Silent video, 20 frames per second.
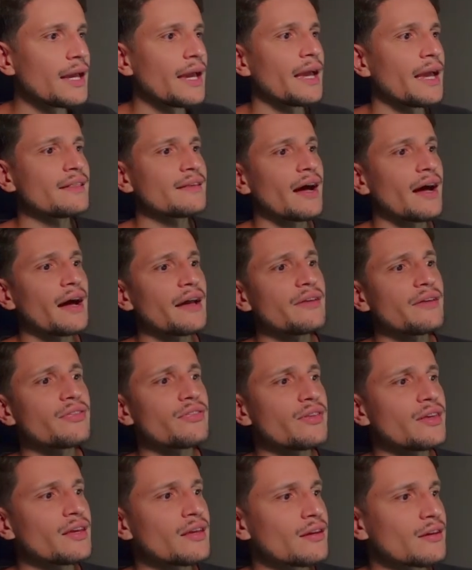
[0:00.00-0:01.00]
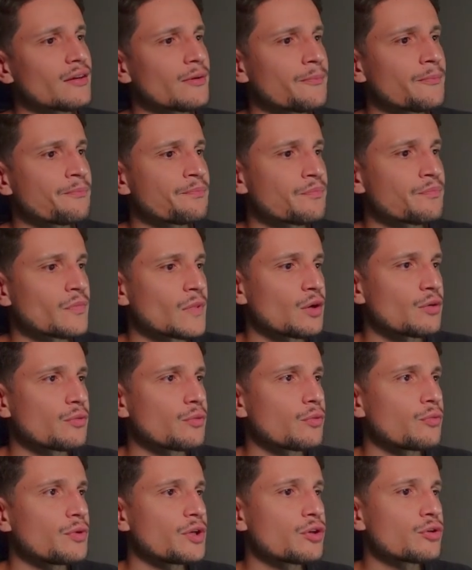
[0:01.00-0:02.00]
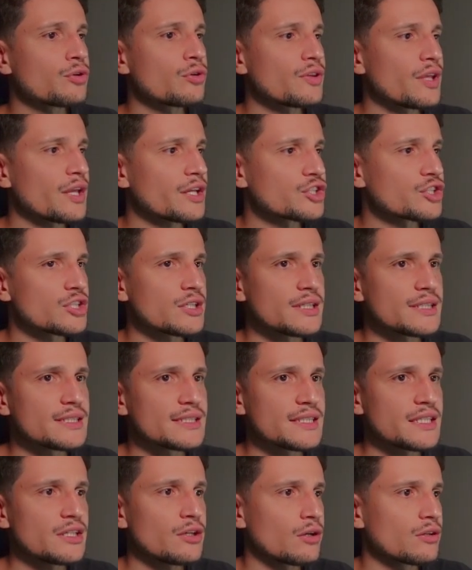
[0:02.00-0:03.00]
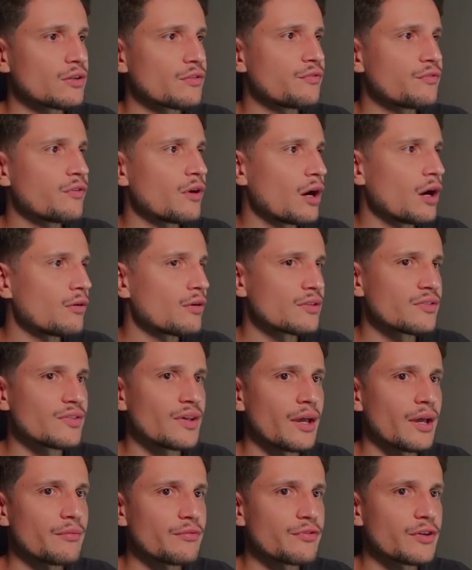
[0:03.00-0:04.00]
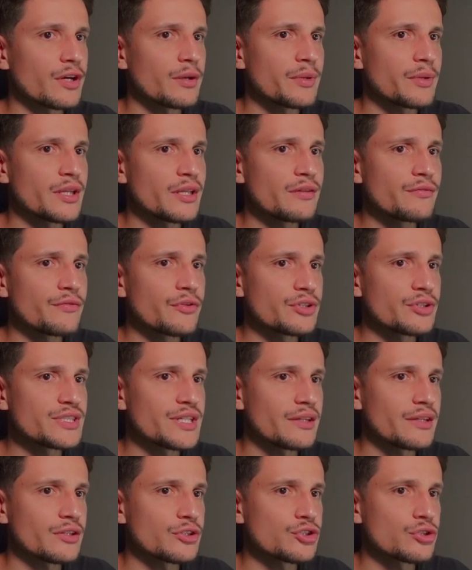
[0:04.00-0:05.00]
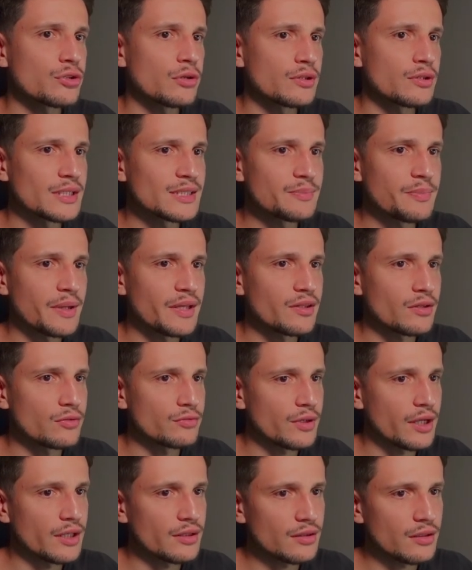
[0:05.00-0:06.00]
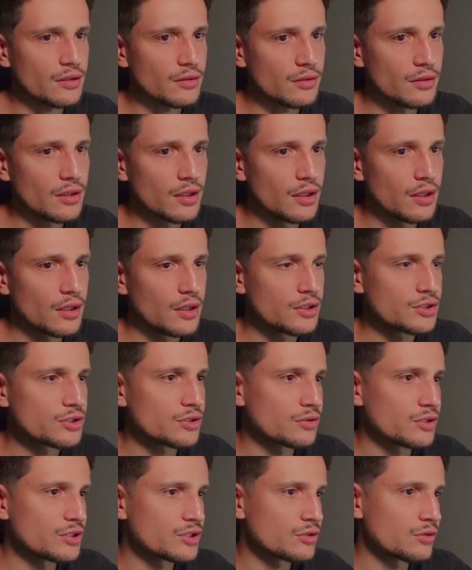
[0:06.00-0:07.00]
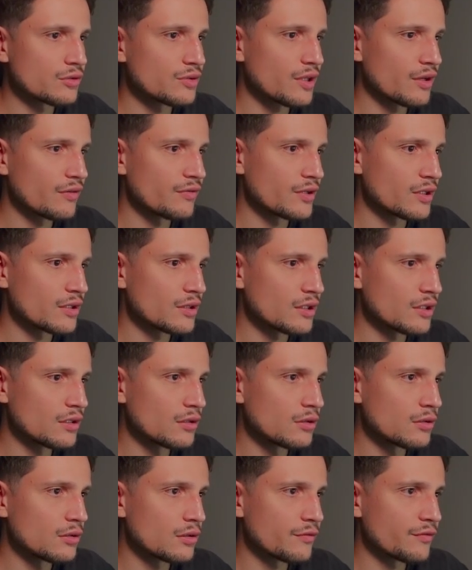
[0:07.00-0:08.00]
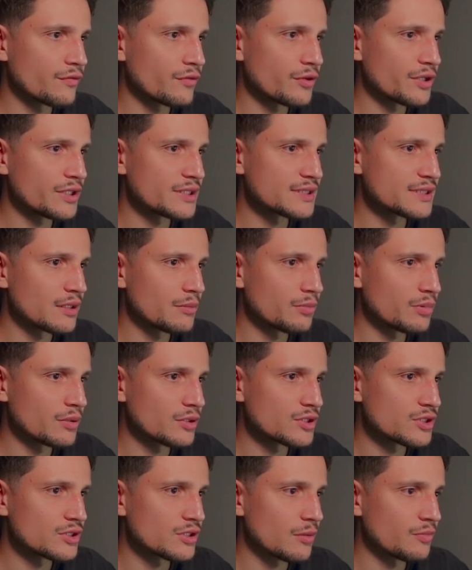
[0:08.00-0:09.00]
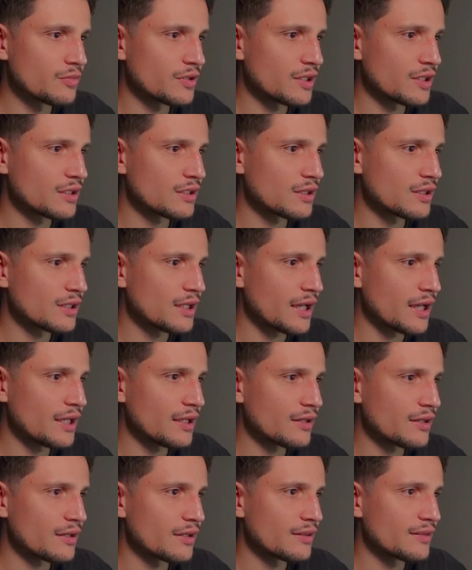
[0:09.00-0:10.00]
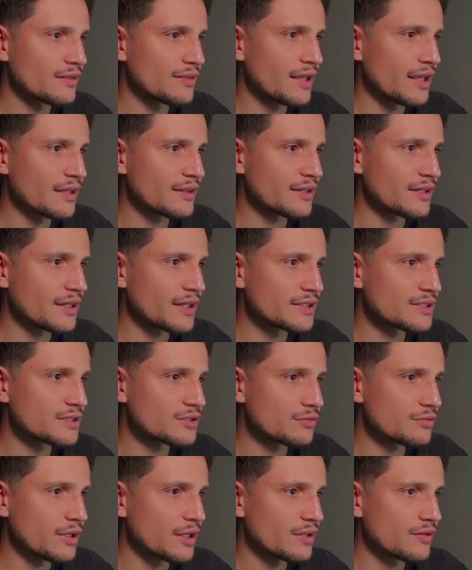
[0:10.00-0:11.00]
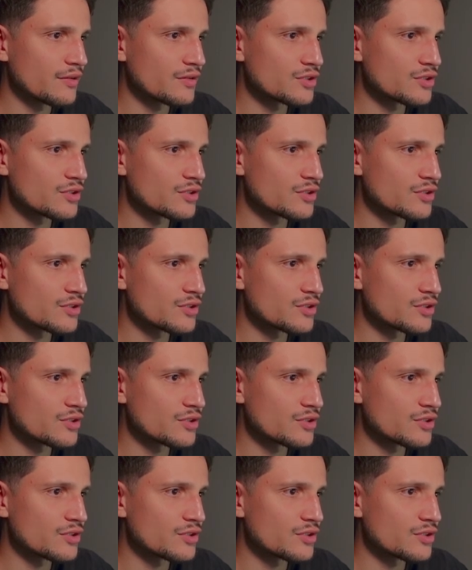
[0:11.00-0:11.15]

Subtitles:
And I think we could actually see on the 4-hour time frame an inverse head and shoulders pattern right now. So this could definitely look, for example, something like that, guys, right?